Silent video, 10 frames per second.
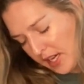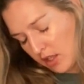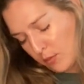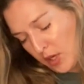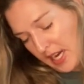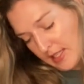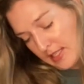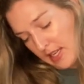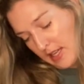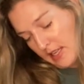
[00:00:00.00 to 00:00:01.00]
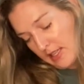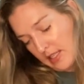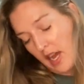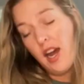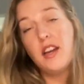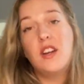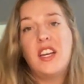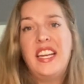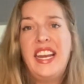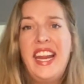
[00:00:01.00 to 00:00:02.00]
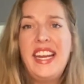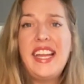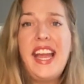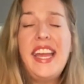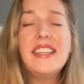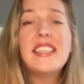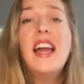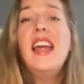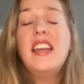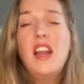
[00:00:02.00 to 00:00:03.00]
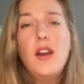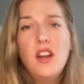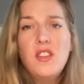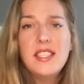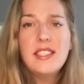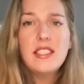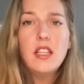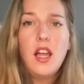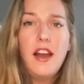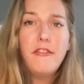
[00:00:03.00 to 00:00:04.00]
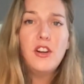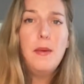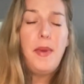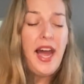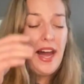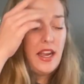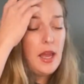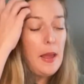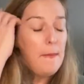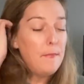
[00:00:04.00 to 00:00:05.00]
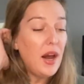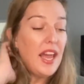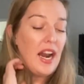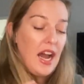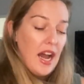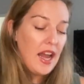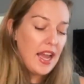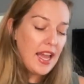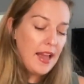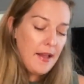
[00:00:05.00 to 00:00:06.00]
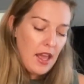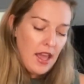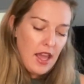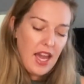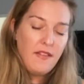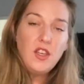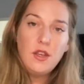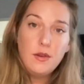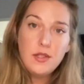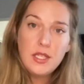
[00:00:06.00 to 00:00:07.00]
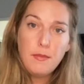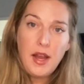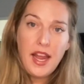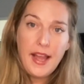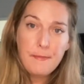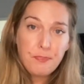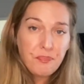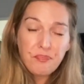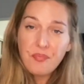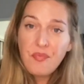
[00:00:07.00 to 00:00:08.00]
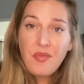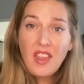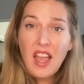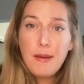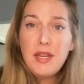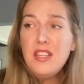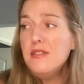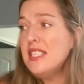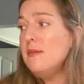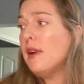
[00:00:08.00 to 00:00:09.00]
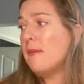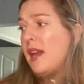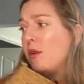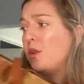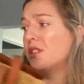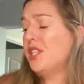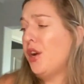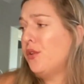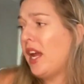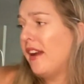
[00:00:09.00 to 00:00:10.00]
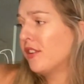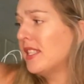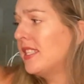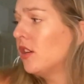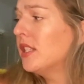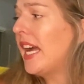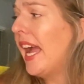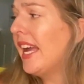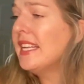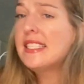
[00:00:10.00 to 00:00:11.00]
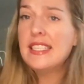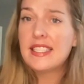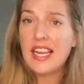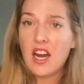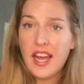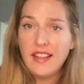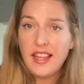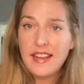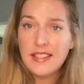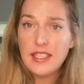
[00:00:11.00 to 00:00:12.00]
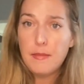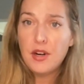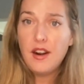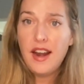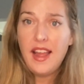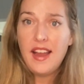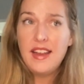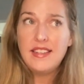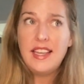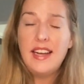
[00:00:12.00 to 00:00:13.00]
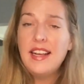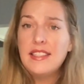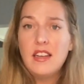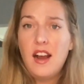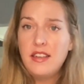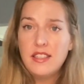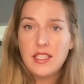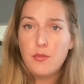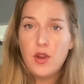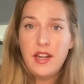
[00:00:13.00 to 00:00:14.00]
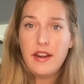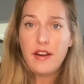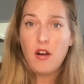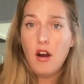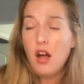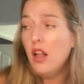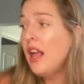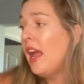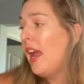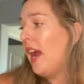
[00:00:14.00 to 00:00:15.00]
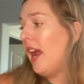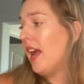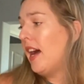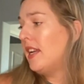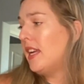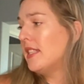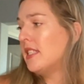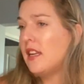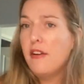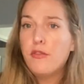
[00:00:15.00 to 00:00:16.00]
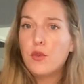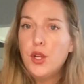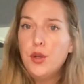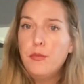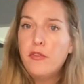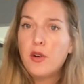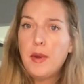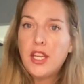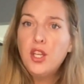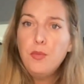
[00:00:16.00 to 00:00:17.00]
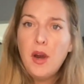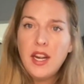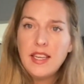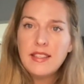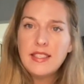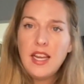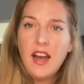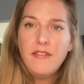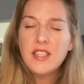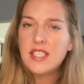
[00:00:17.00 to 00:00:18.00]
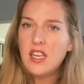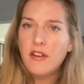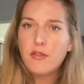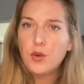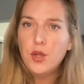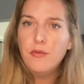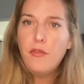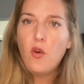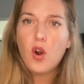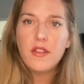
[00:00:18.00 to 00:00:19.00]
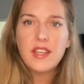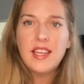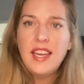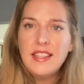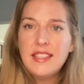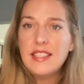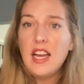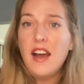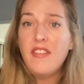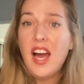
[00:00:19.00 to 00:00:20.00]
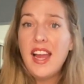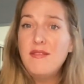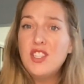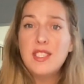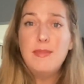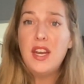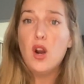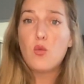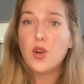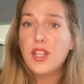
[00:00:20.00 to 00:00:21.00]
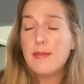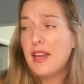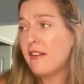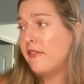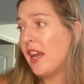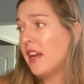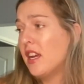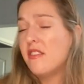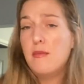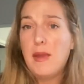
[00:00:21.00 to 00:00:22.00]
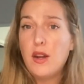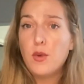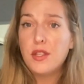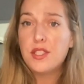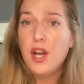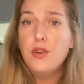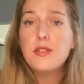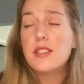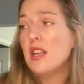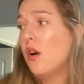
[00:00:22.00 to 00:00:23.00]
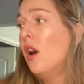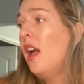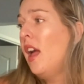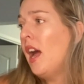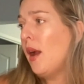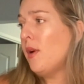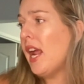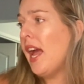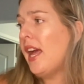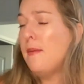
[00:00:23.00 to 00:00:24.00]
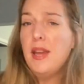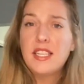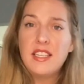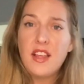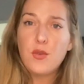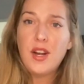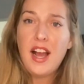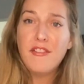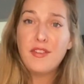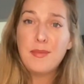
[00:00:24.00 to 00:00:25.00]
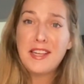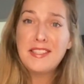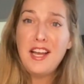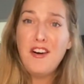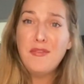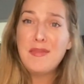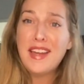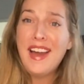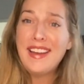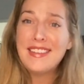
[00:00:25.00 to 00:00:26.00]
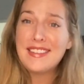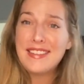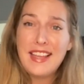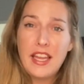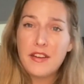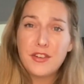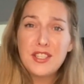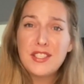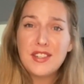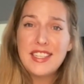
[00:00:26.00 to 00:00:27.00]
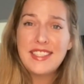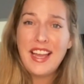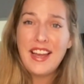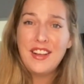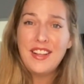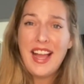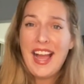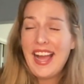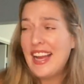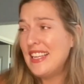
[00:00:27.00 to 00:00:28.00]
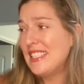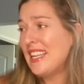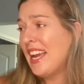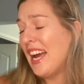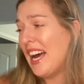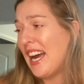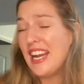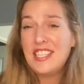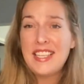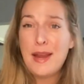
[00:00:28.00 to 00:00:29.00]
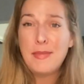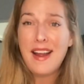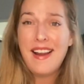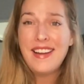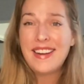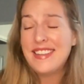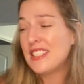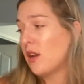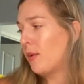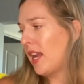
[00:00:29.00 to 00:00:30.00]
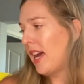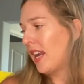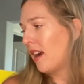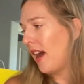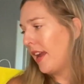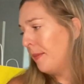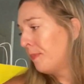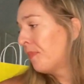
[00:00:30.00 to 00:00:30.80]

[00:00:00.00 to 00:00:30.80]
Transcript: regular price is 188 now i know this is a lot for a bag but i have used my I've been using my Madewell tote every single day since I got it last summer and it has not disappointed at all. And it's enough room for my couponing stuff. It's enough room for the kids stuff. I've just been a really big fan of the Madewell tote. So I went ahead and picked another one out for myself because it's the anniversary sale and uh, I just had my eye on it. So I went ahead and got it.